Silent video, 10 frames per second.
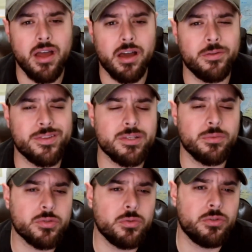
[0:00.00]
I know that some
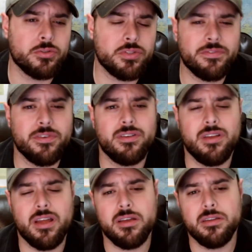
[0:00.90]
schools are different,
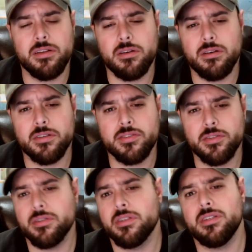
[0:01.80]
and there are
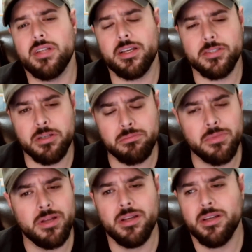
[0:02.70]
certainly like some
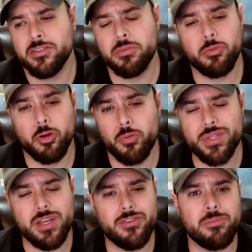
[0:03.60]
some
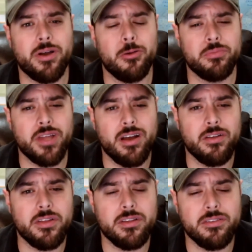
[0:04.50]
groups even in my
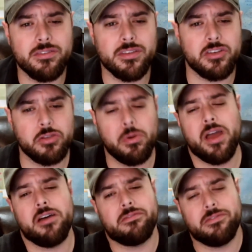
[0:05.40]
hometown that that do have